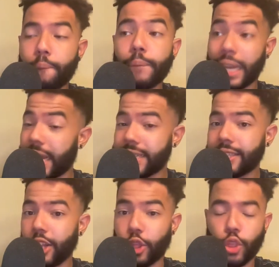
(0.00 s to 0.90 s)
plus
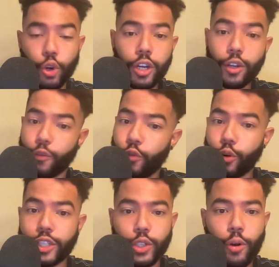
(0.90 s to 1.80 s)
the 30 to
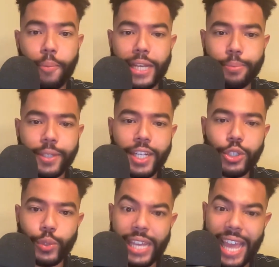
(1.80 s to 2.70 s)
40 stolen base
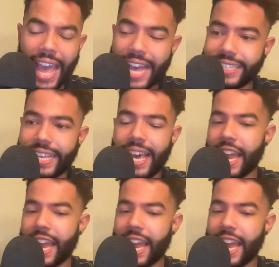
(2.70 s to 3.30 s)
potential he has.